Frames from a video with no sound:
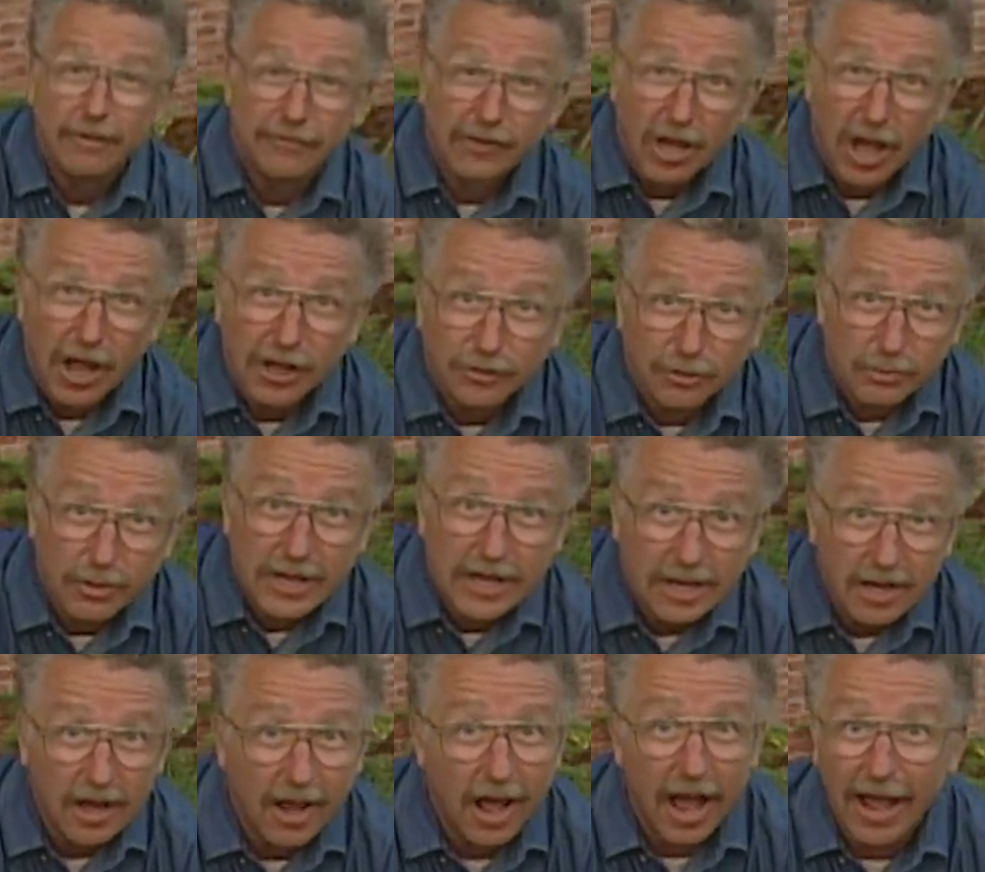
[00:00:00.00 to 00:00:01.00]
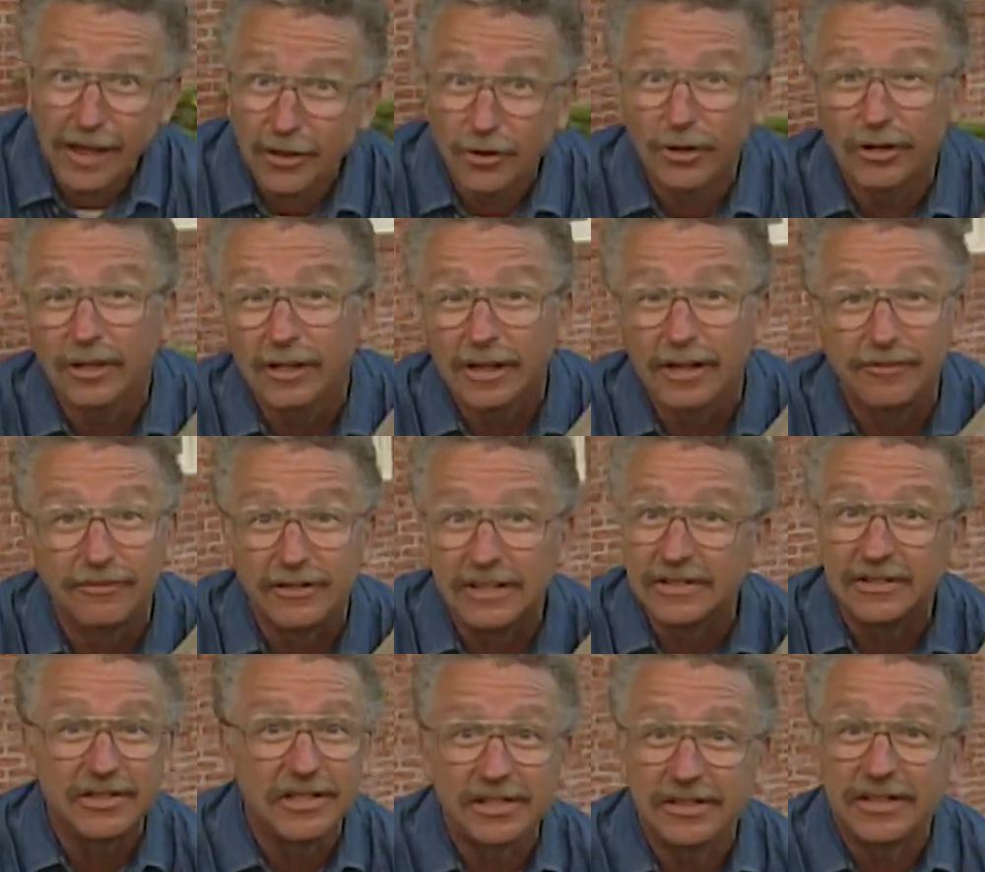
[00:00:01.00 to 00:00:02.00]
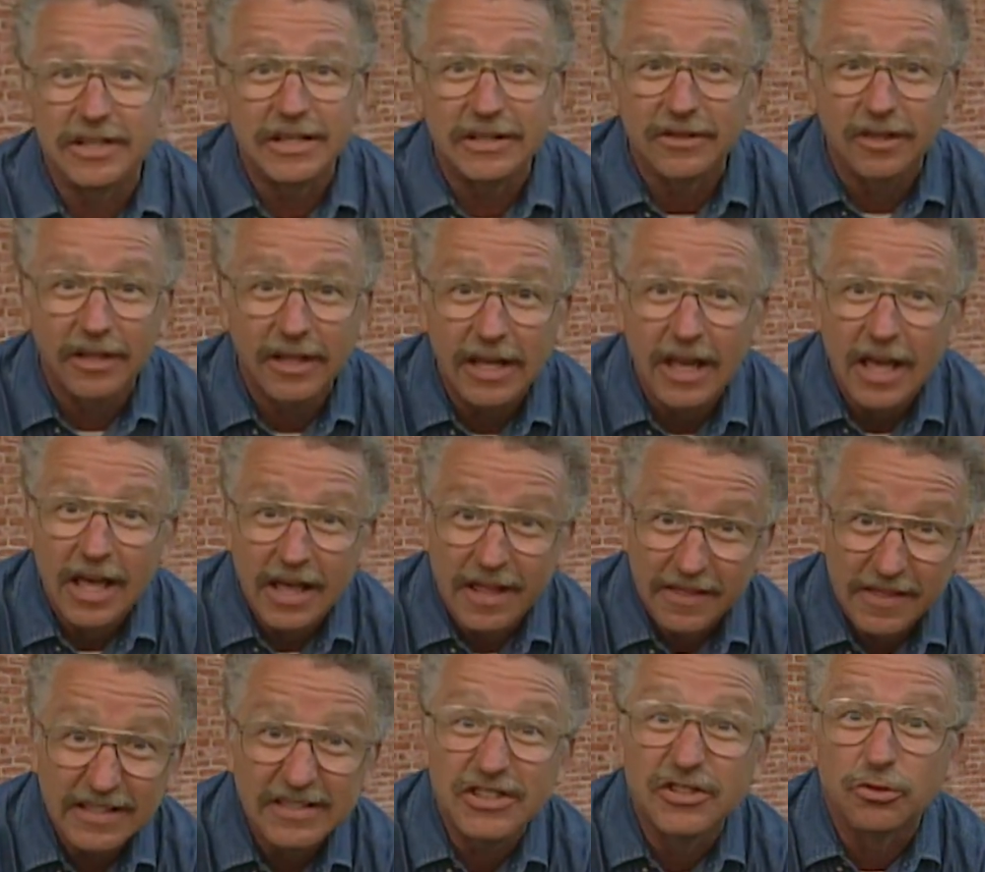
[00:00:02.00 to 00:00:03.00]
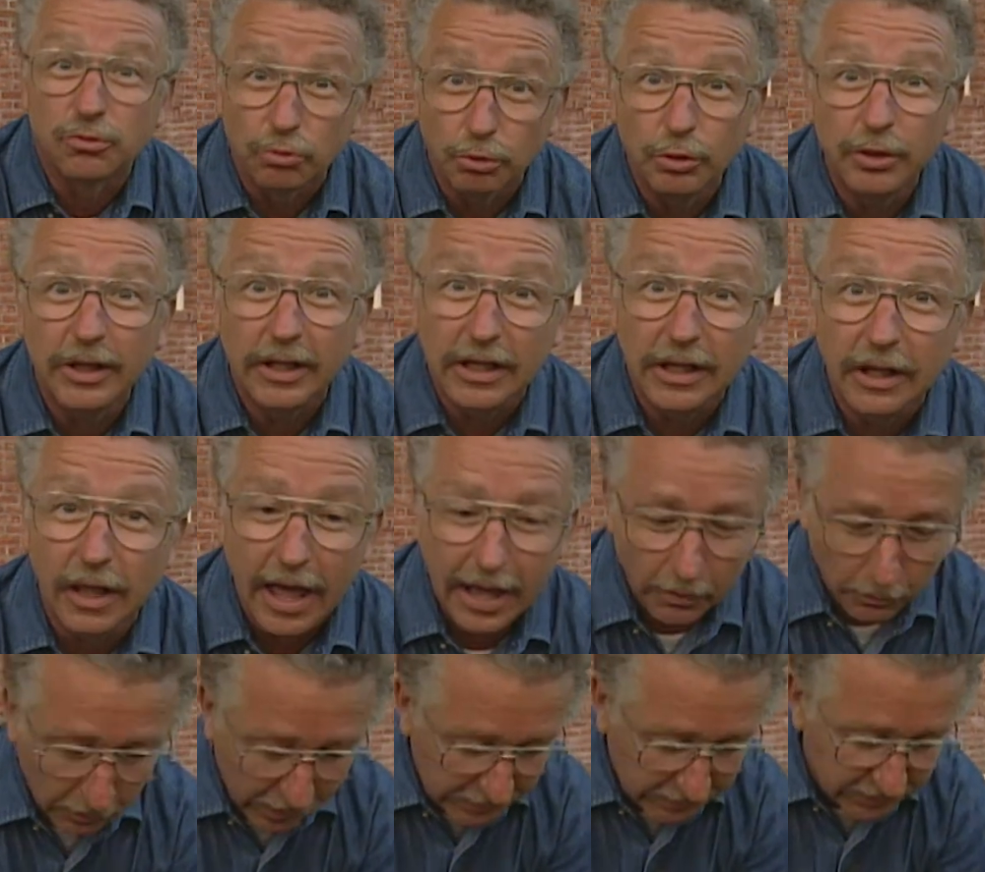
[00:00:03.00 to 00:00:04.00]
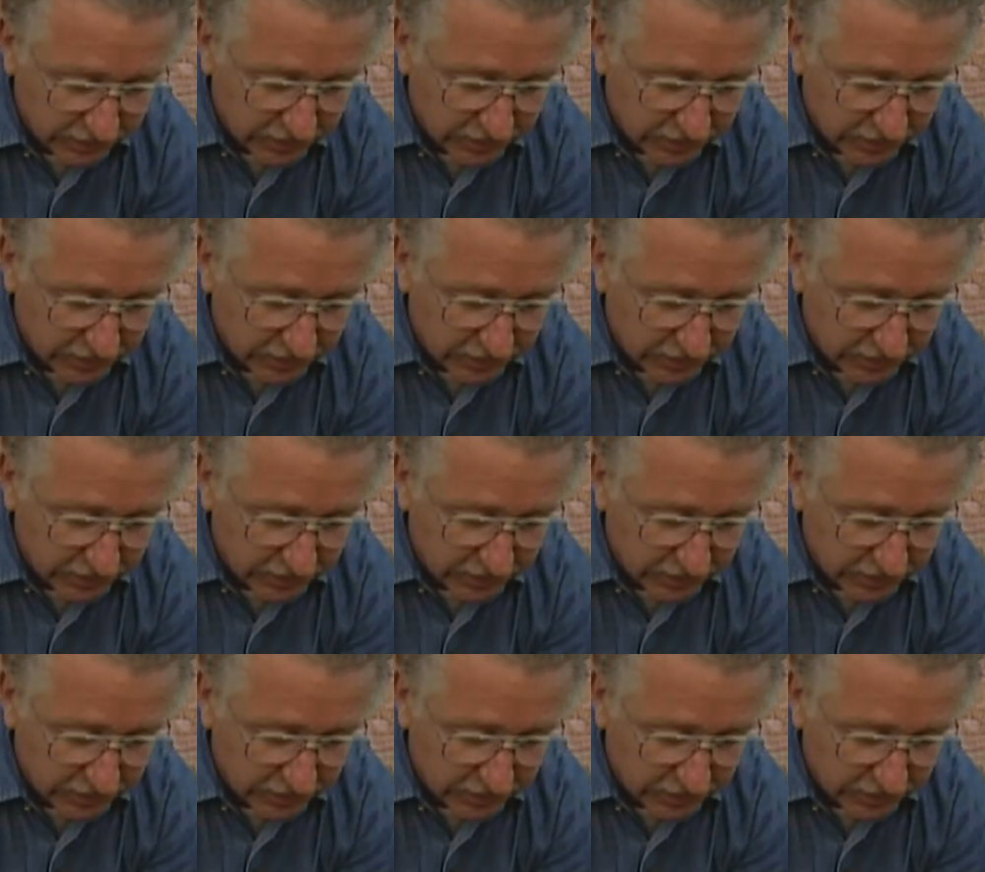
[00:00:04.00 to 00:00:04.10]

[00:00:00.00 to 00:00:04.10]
of concrete, I couldn't lift this this easily. This is really lightweight